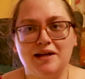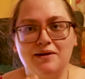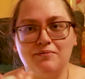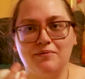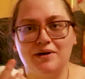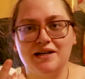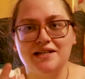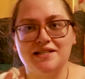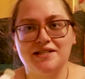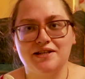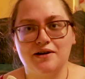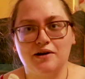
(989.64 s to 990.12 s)
in
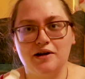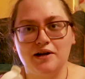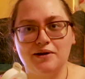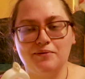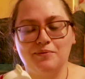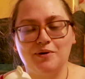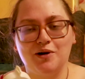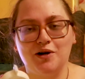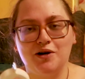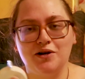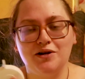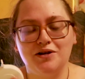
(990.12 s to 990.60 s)
my
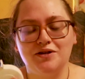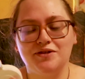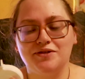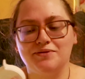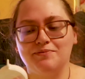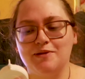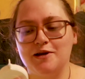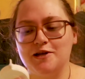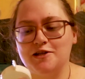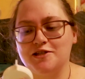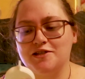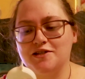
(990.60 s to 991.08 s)
sewing
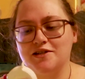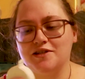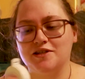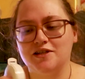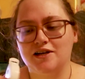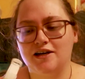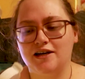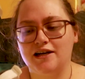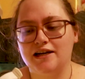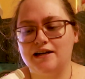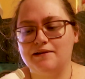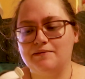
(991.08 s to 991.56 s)
box most of the
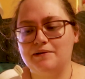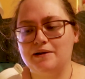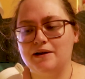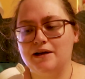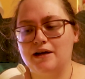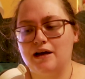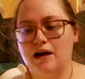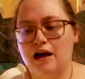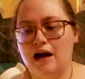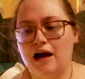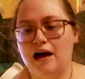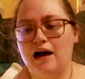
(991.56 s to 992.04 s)
time,
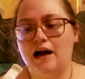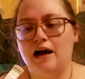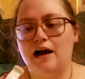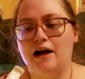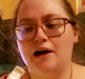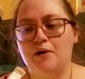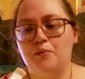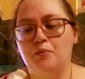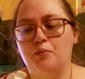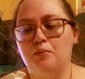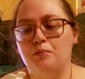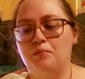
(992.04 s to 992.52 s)

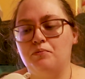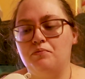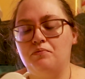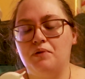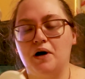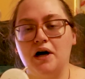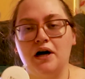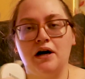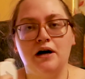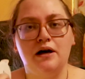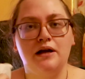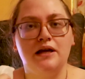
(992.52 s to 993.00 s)

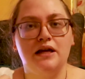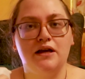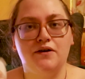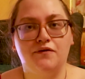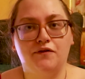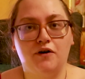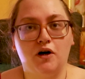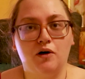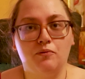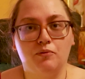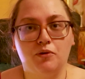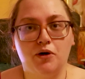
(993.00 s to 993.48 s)
but
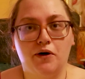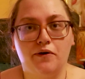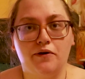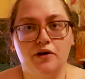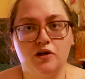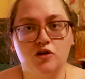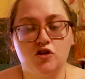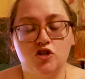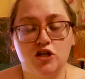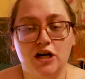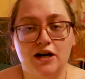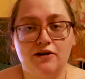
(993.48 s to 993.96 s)
if I'm
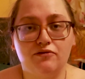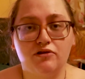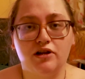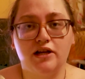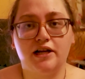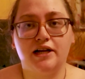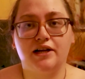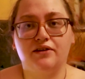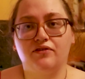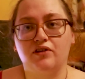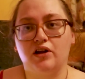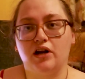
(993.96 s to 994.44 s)
going
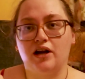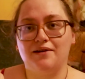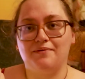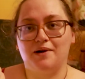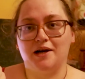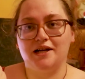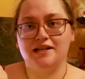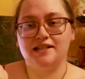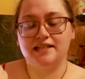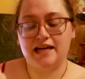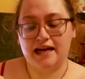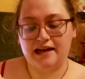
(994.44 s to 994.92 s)
travelling, then I
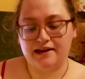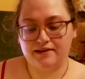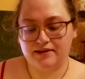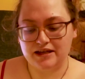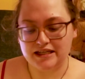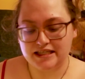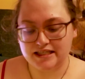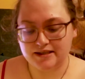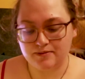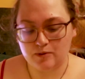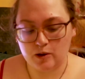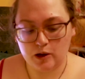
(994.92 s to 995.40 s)
might take
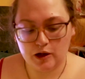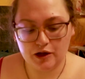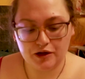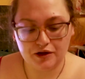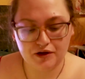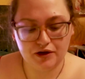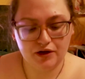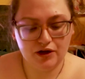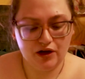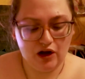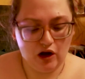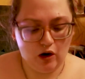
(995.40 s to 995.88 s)
this
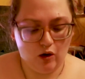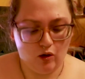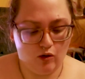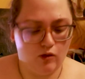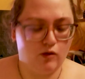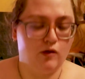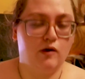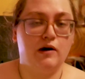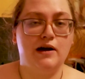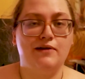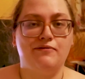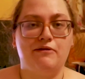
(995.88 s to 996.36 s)
one,
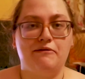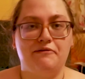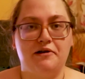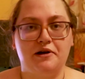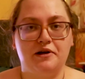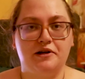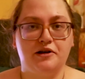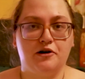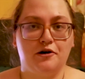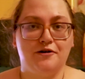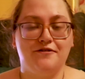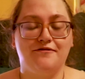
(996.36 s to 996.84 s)
or if I've
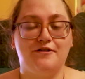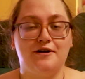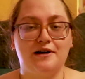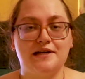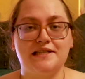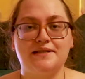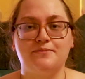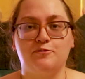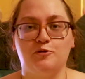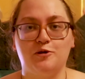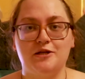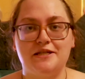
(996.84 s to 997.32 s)
only got a
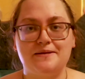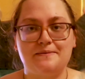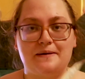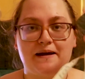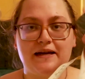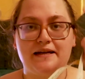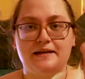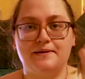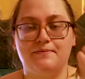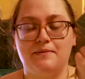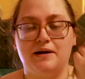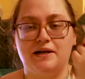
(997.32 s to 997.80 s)
very small
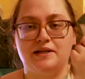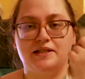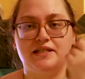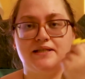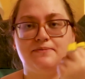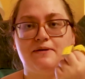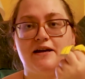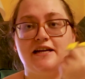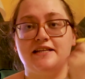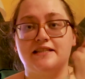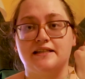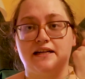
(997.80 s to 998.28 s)
amount of
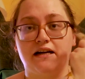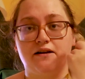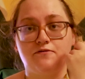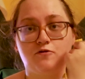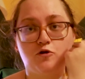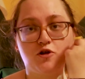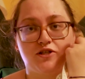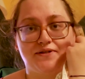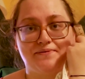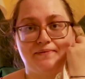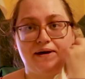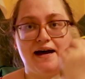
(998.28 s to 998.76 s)
space and
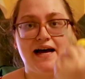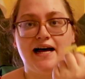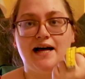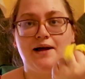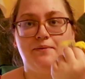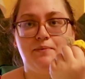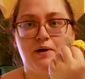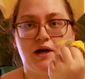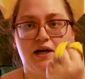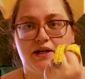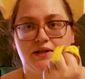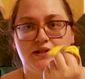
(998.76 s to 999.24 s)
I've got some
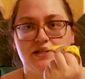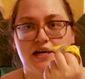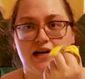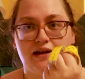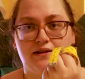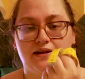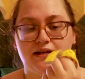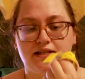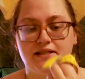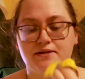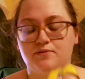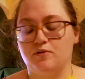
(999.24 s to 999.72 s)
help, I'll
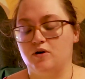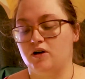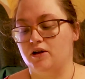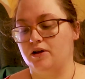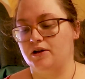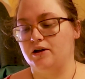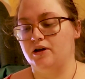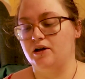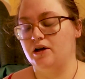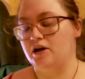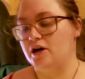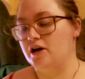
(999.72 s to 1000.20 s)
take this
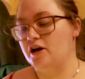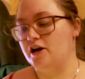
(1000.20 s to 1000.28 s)
one.